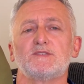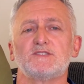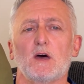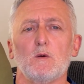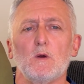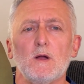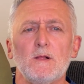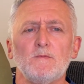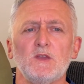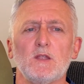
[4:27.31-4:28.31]
So,
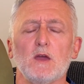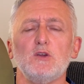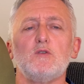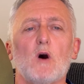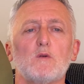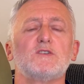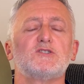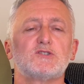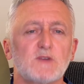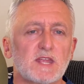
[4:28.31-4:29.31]
you know, you're not
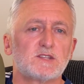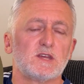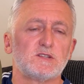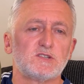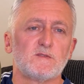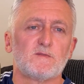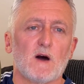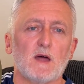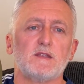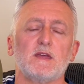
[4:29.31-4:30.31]
restricted to
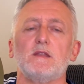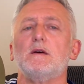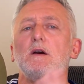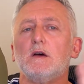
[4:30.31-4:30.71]
finding